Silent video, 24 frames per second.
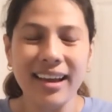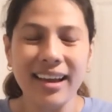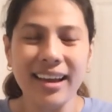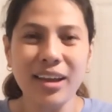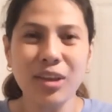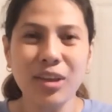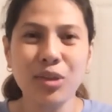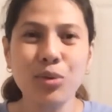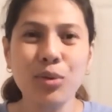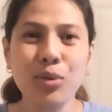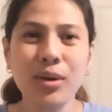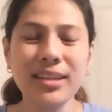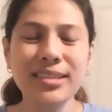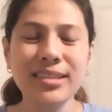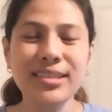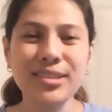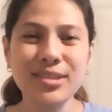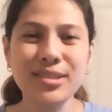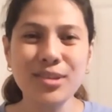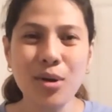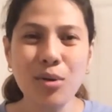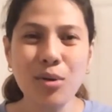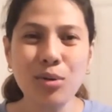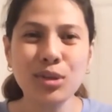It was
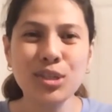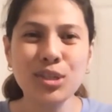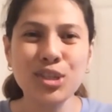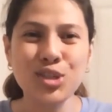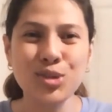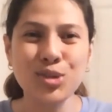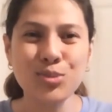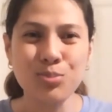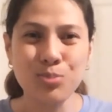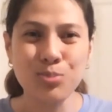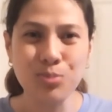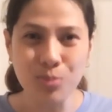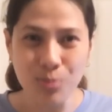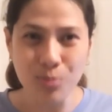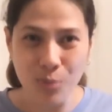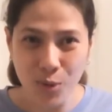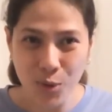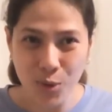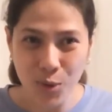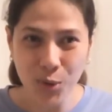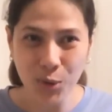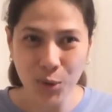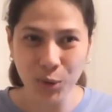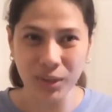so
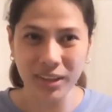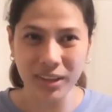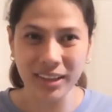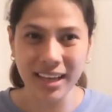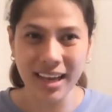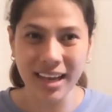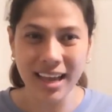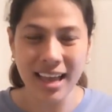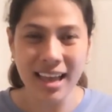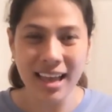smooth,